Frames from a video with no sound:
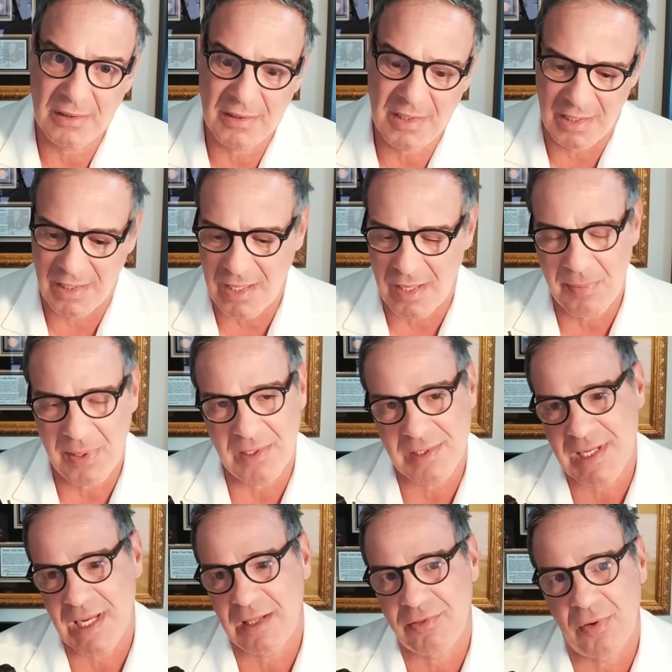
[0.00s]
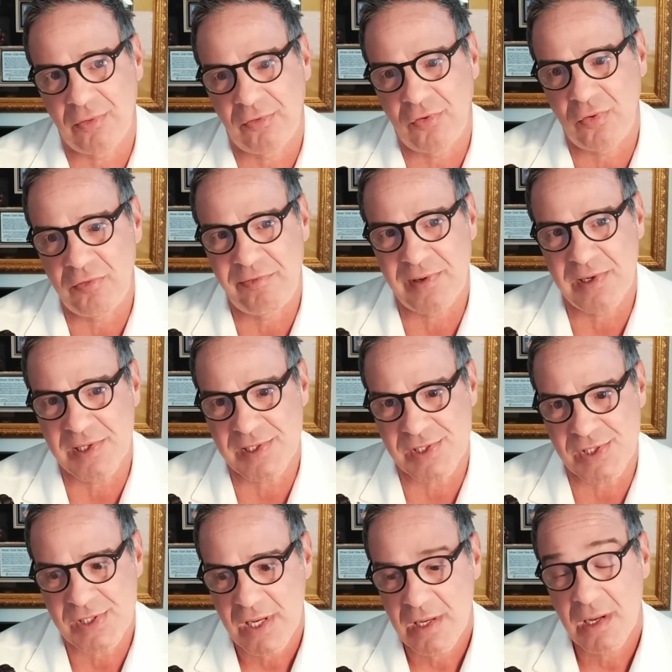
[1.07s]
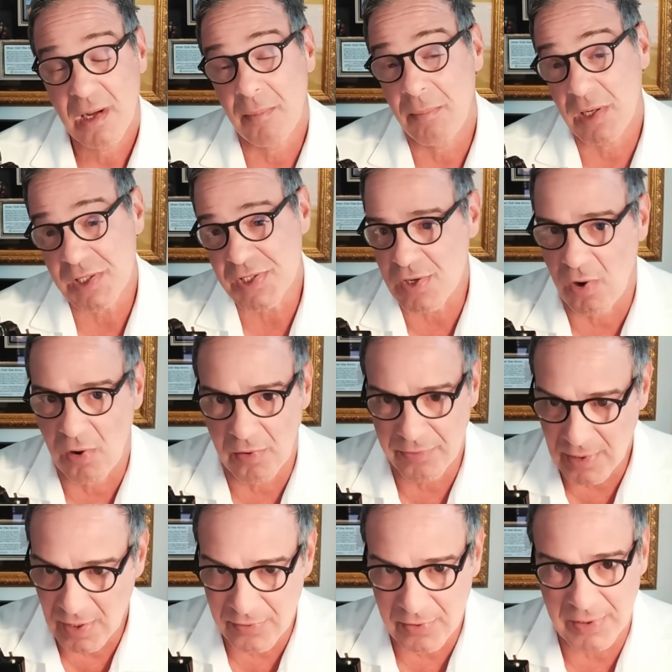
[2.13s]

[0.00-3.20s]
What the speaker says: They can come in and take those two funds amongst all the other